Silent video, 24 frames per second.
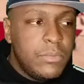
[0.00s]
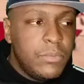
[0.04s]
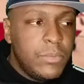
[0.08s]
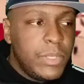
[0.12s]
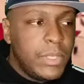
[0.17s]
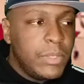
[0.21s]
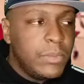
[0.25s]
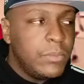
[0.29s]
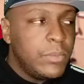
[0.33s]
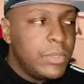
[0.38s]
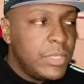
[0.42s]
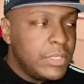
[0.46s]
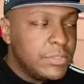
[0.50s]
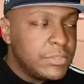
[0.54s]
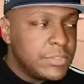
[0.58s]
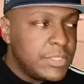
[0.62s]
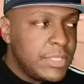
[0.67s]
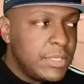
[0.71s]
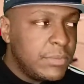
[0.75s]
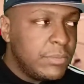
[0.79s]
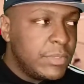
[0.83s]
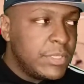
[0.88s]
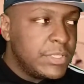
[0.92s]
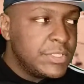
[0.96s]
wait, what else
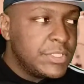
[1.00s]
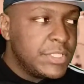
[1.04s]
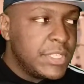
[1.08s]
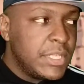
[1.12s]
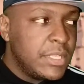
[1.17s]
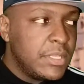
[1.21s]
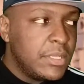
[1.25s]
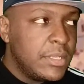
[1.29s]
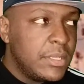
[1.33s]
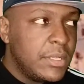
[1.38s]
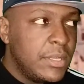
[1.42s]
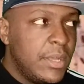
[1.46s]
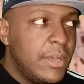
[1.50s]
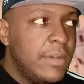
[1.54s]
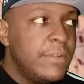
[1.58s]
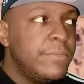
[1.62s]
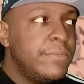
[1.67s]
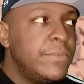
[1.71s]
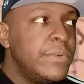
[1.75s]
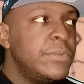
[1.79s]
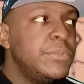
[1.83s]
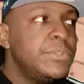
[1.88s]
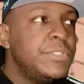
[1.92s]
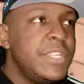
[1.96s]
did I want to say? Uh,
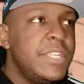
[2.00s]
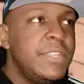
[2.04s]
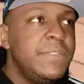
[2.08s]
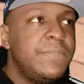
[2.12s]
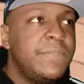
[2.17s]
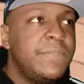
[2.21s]
Vooch, he